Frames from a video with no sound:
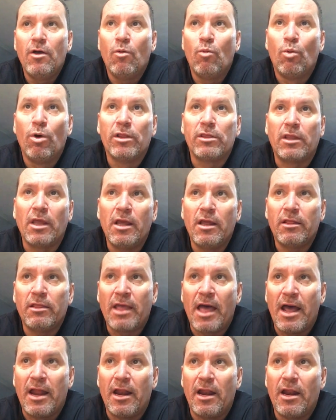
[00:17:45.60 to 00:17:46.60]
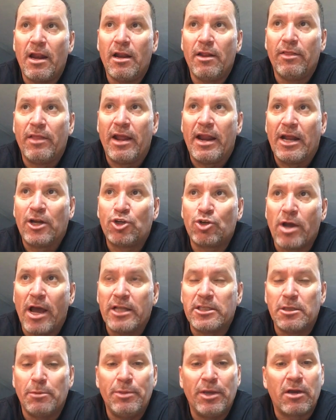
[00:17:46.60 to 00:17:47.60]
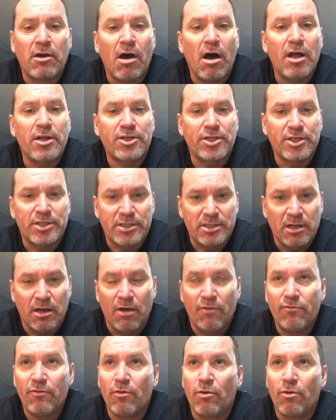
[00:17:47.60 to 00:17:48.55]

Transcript: One thing that I try to be conscious of,